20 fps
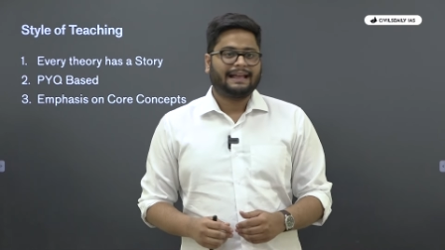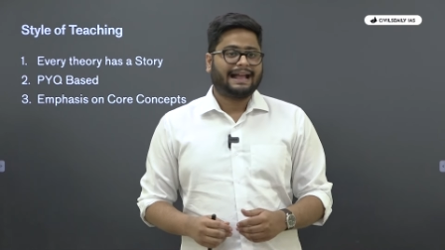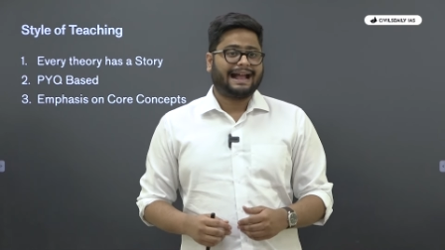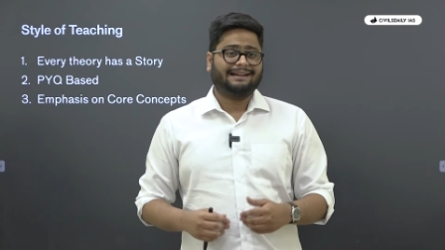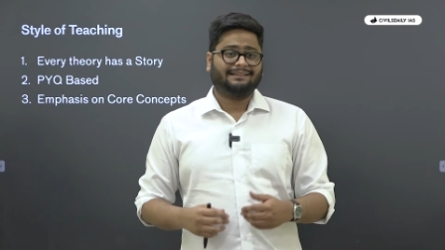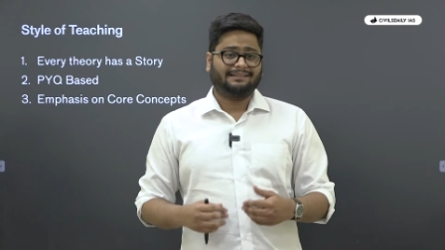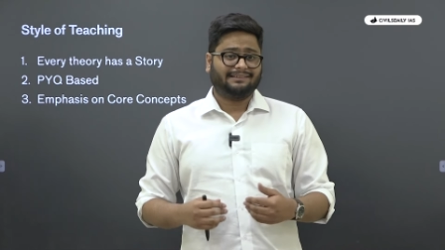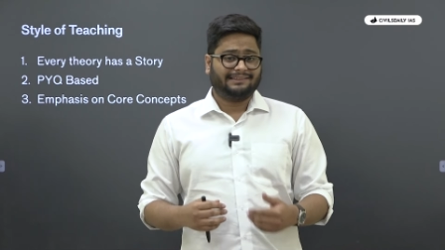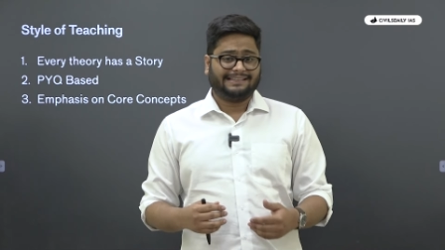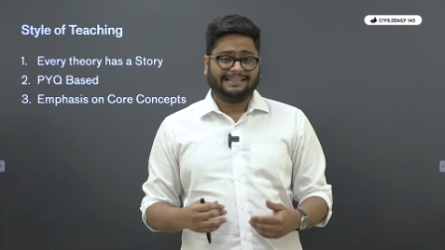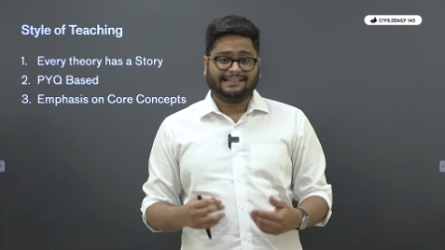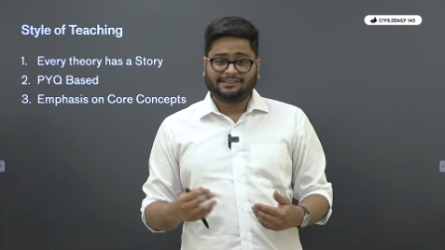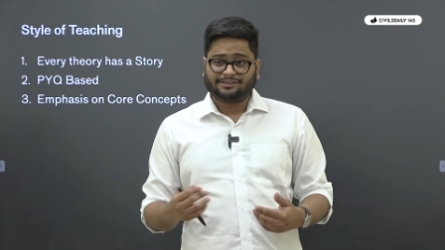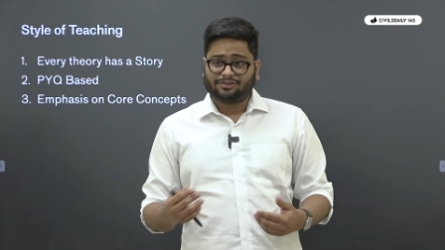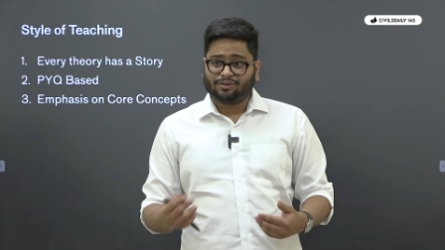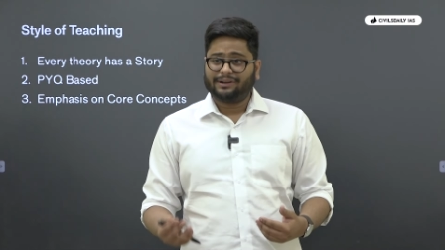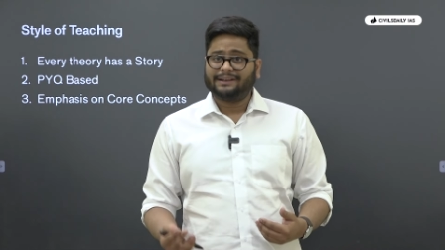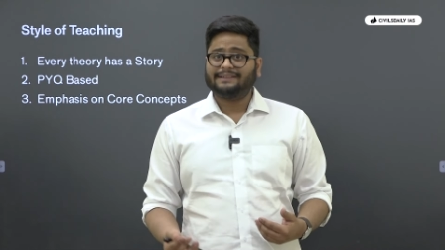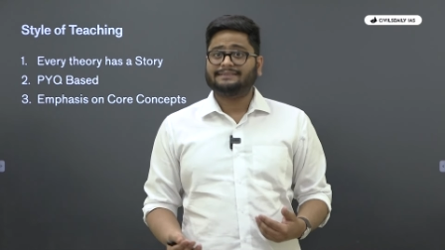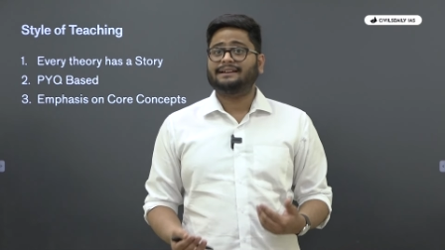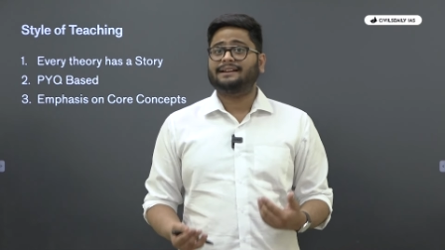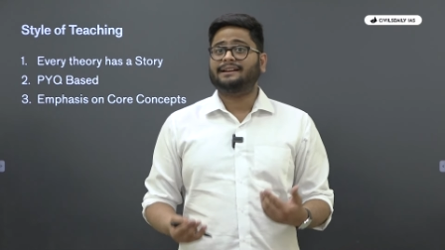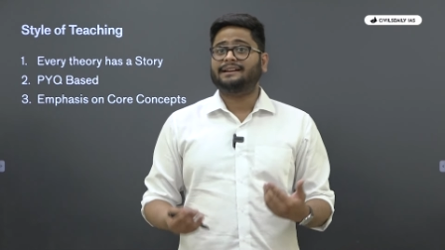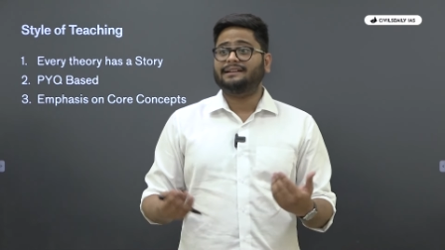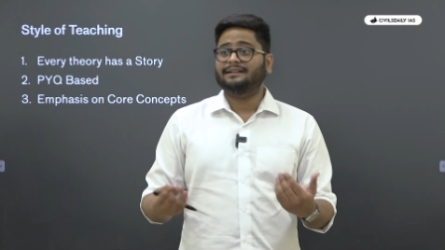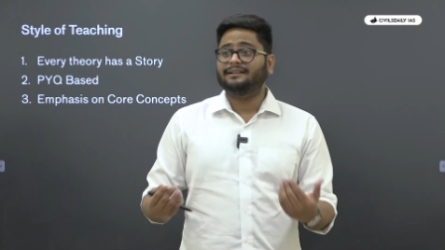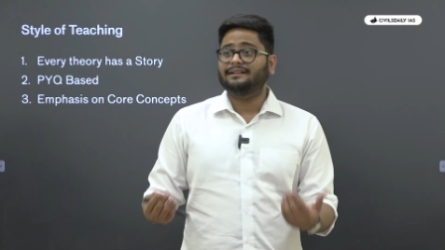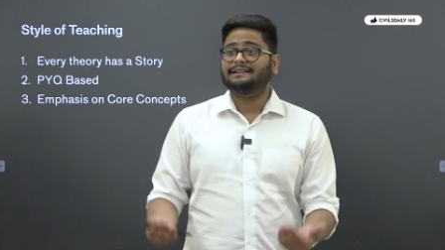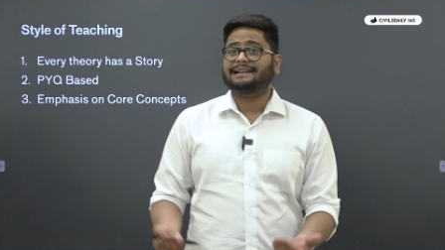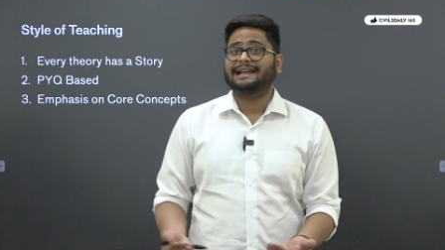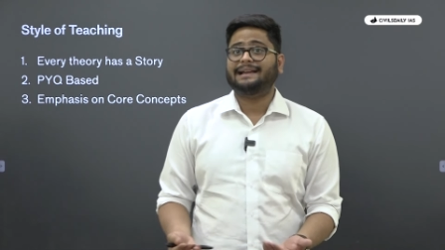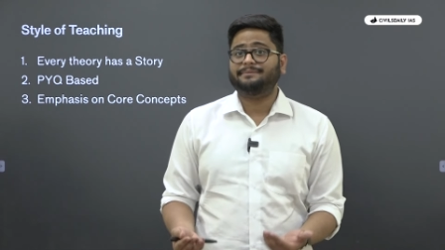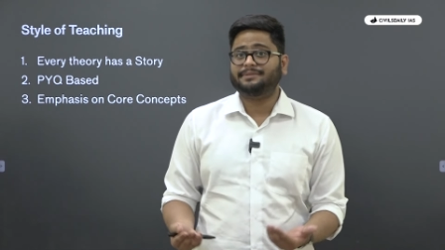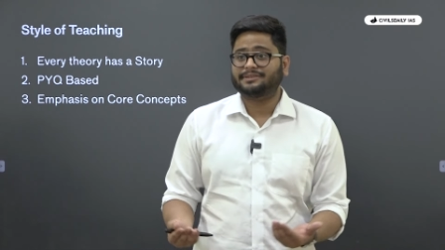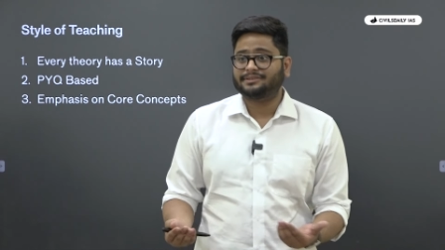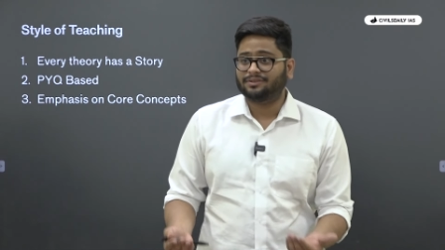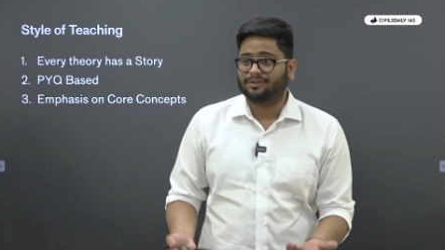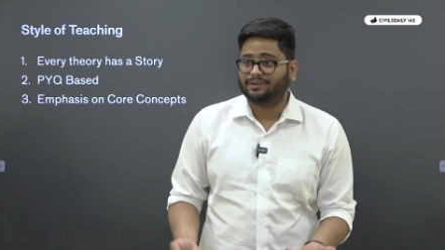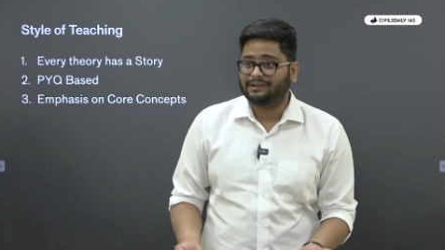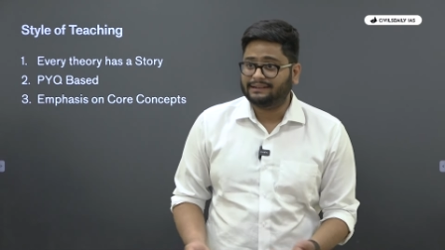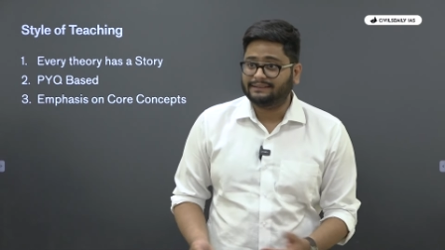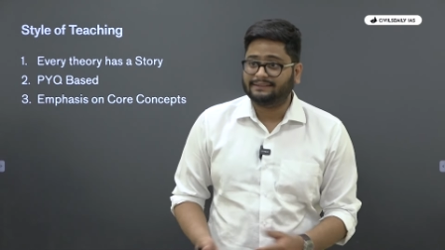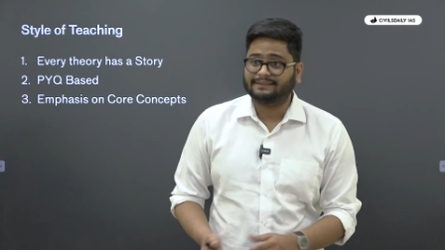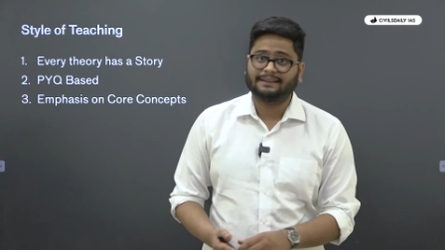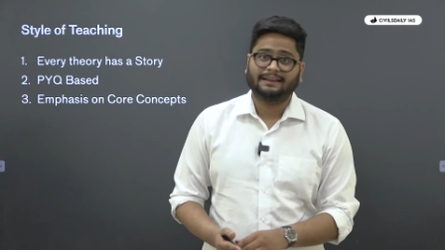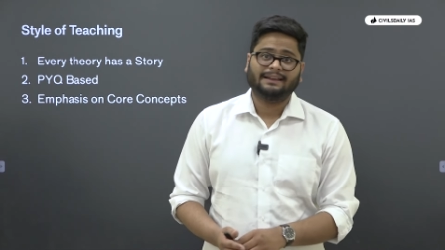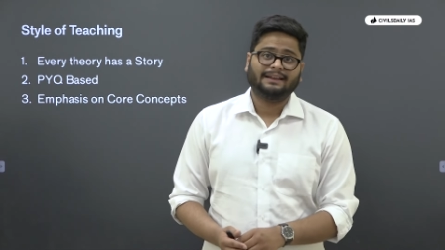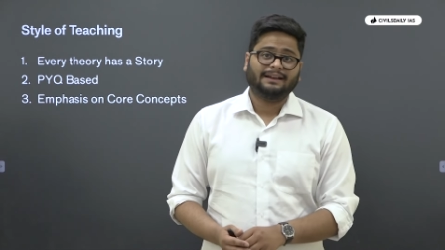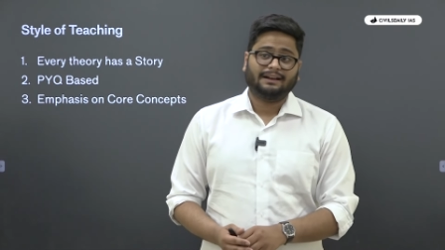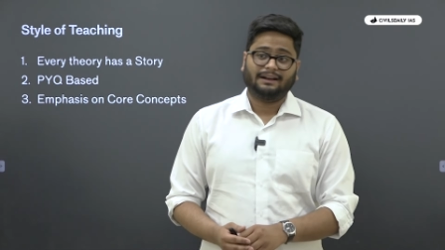And these stories are real-time stories.